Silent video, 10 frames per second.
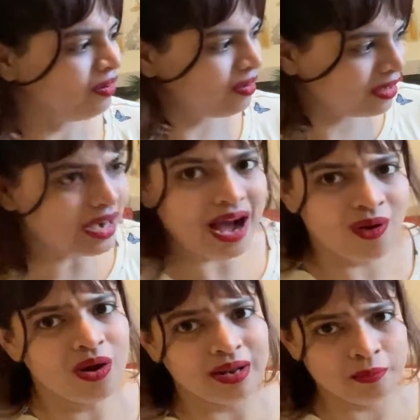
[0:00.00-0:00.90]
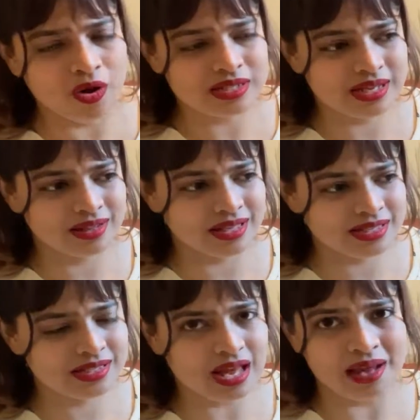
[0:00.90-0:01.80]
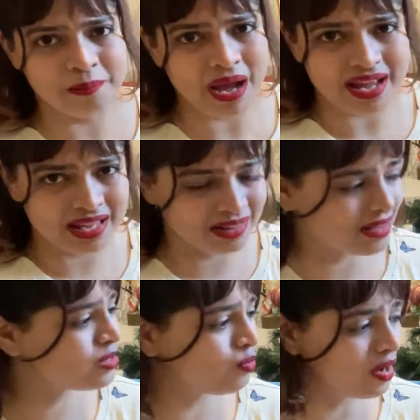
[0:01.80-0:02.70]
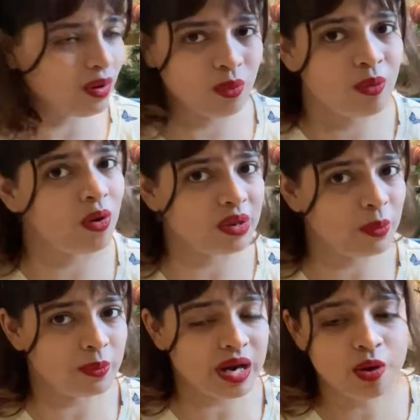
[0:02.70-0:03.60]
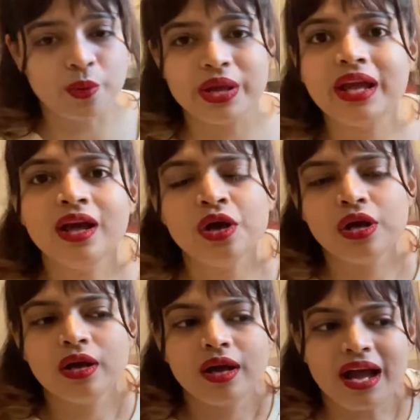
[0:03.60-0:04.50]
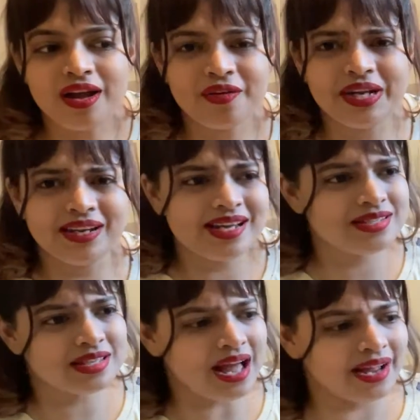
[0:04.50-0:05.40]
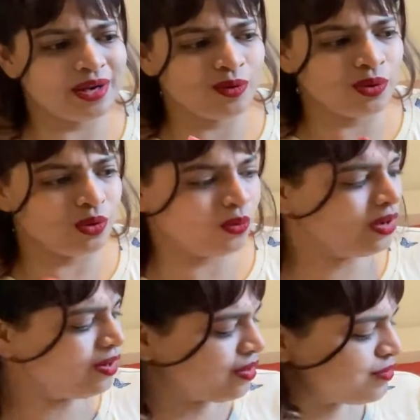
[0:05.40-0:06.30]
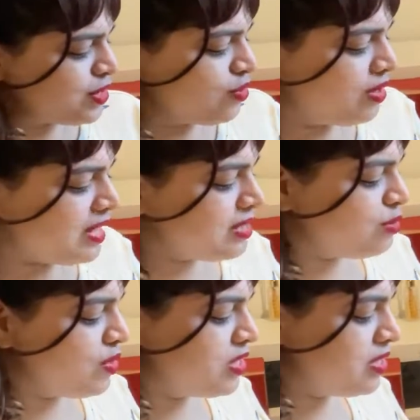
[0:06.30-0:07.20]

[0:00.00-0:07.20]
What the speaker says: now unboxing this, unpacking this, whatever we are doing, I realize I don't know a lot of stories, which